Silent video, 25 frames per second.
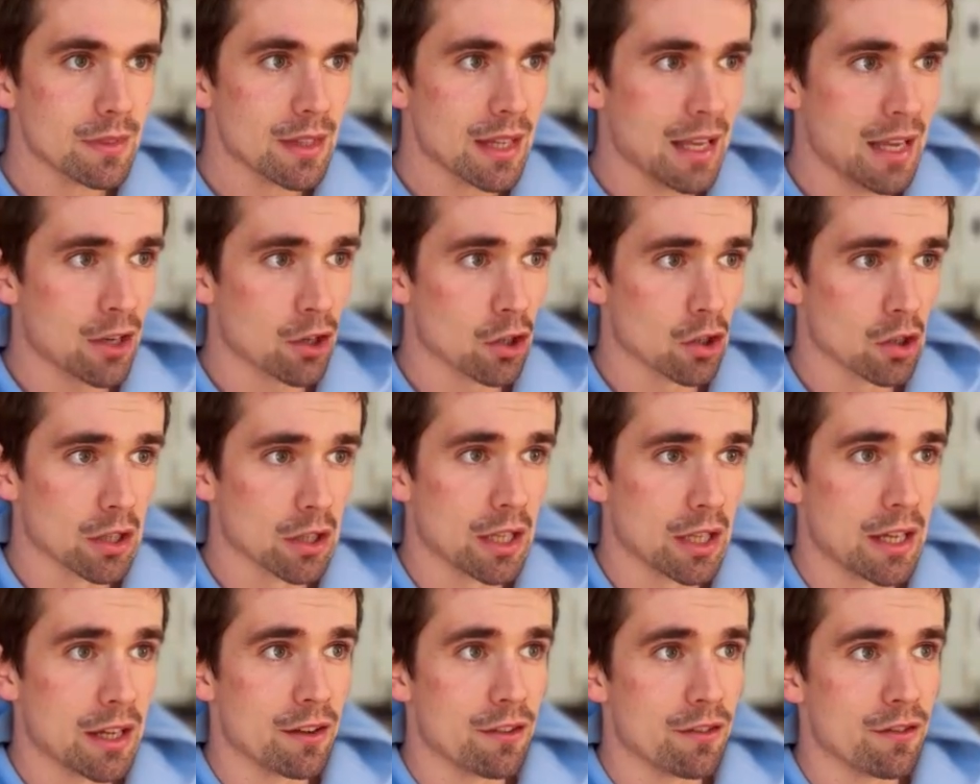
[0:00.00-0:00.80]
it'll
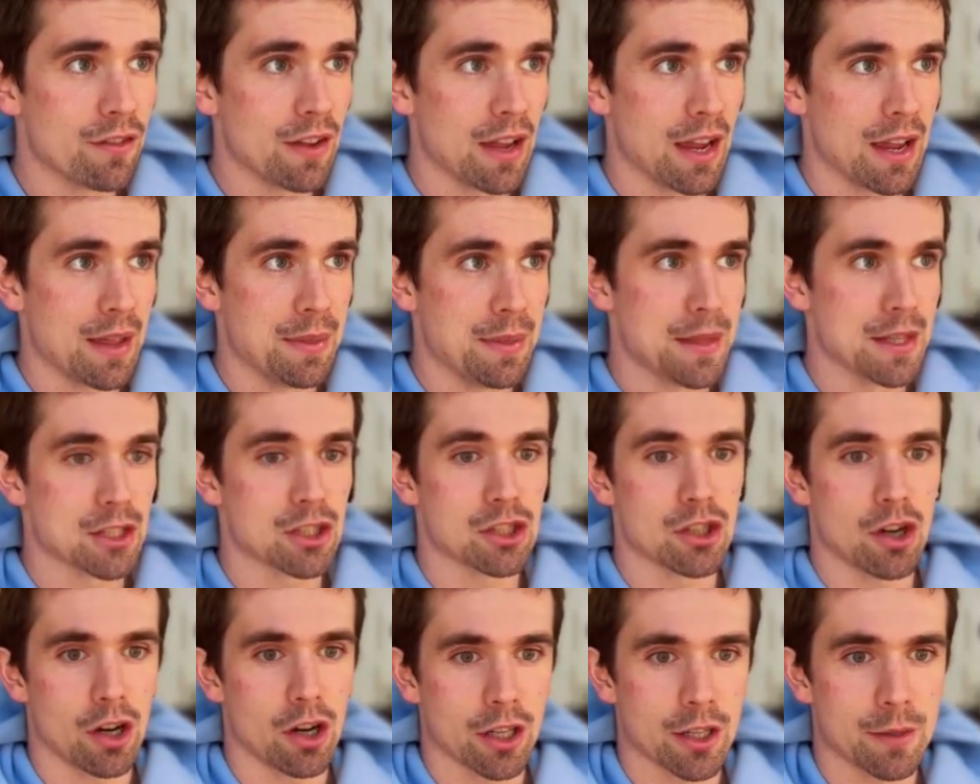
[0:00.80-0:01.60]
live in this
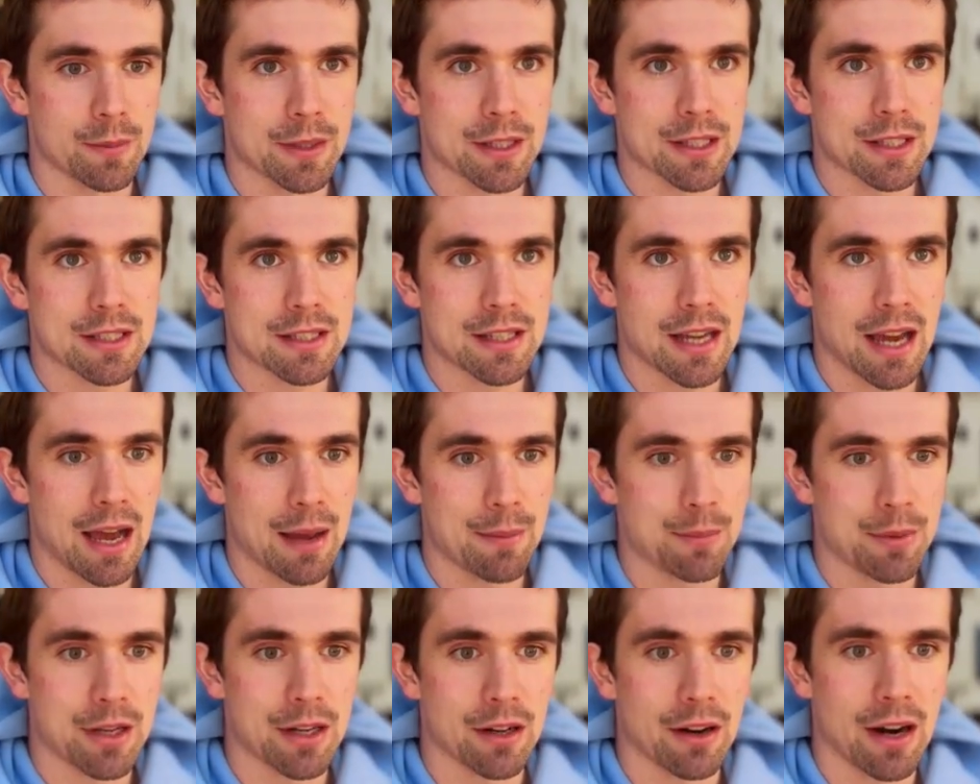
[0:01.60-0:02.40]
Documents
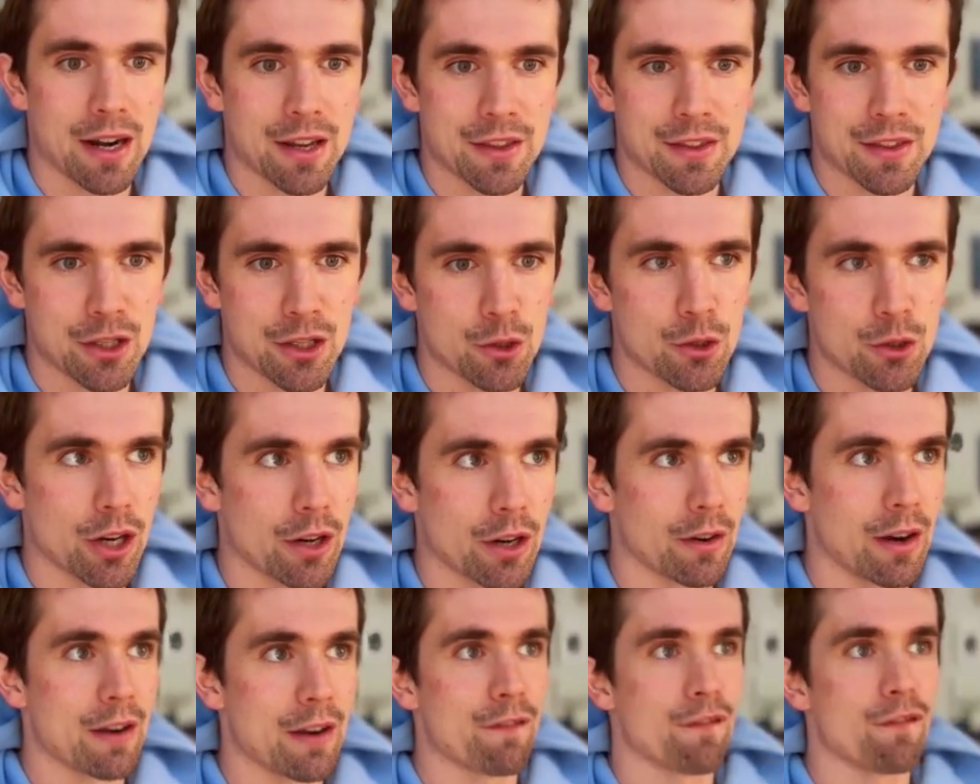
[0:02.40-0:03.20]
tab here, anything you
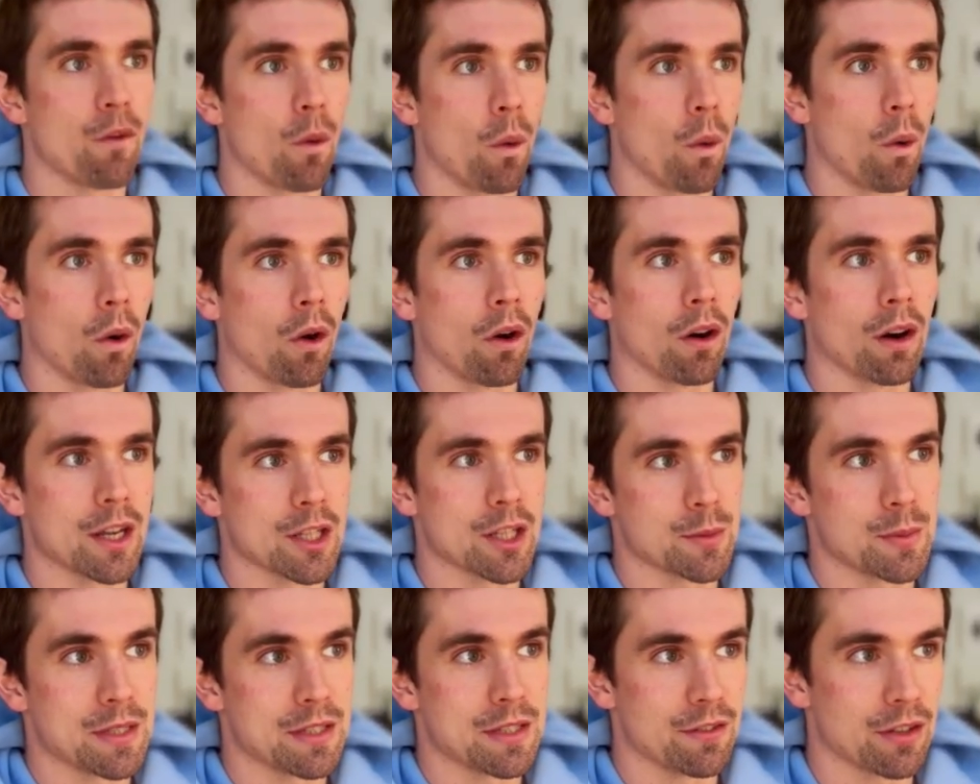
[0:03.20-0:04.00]
generate for a
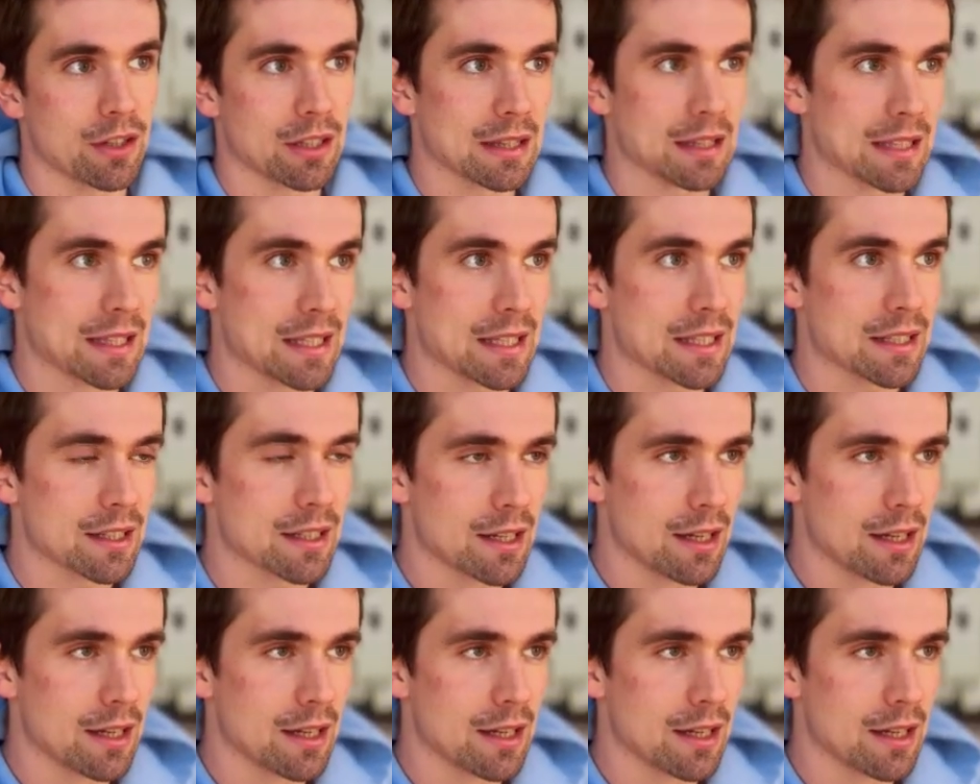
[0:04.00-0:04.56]
specific lead.